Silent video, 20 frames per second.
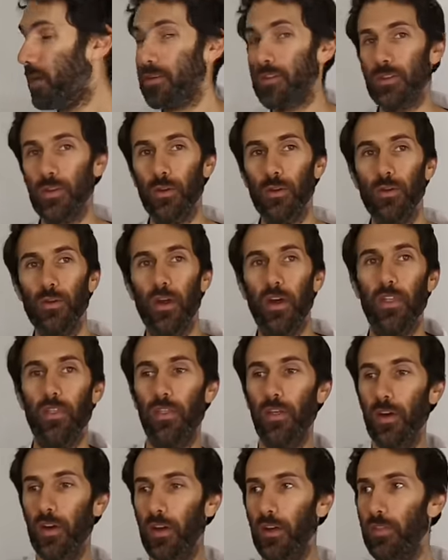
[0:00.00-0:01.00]
So
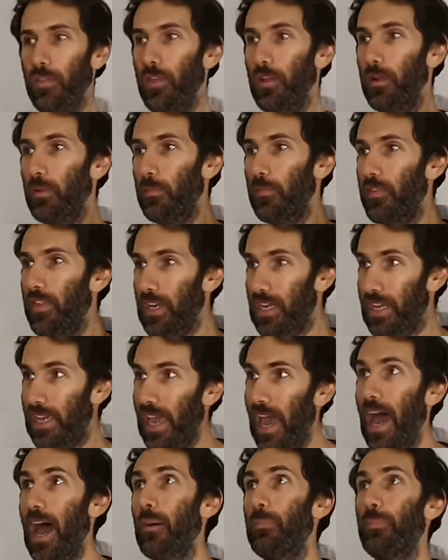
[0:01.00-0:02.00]
the, the, the
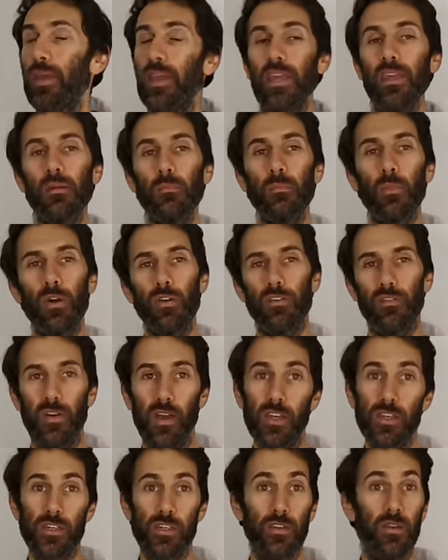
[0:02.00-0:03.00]
gap in
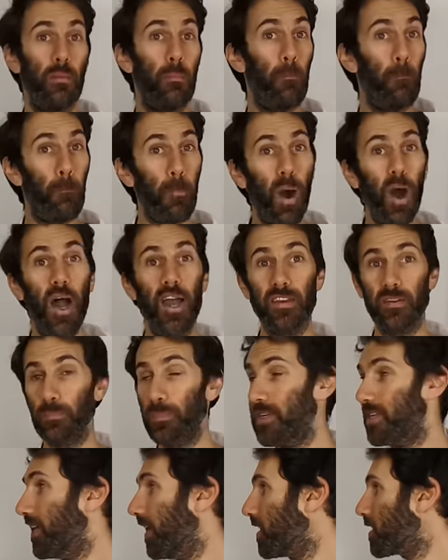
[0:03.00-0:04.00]
motivation might
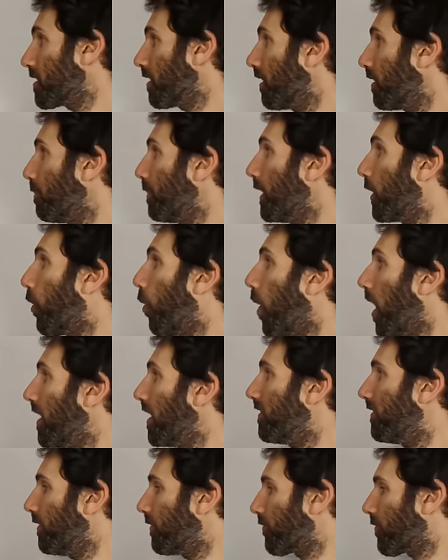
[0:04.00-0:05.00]
potentially be
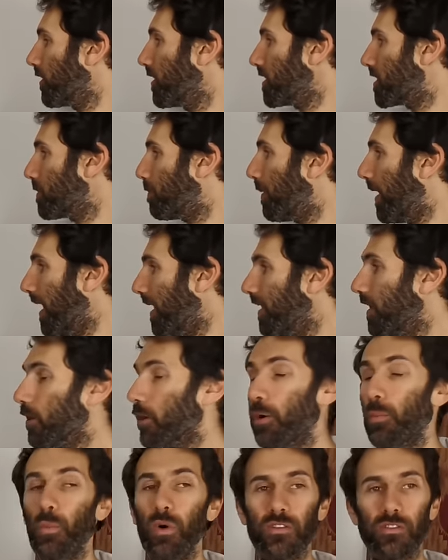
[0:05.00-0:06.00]
quite different depending
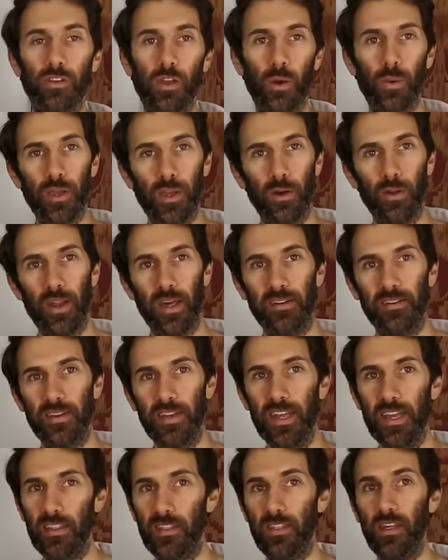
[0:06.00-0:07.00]
on what's going on
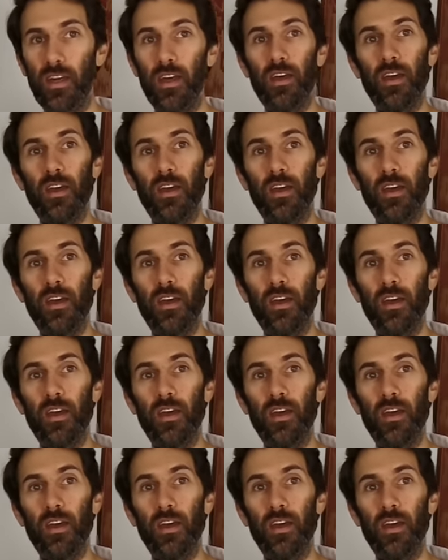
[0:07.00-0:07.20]
underneath.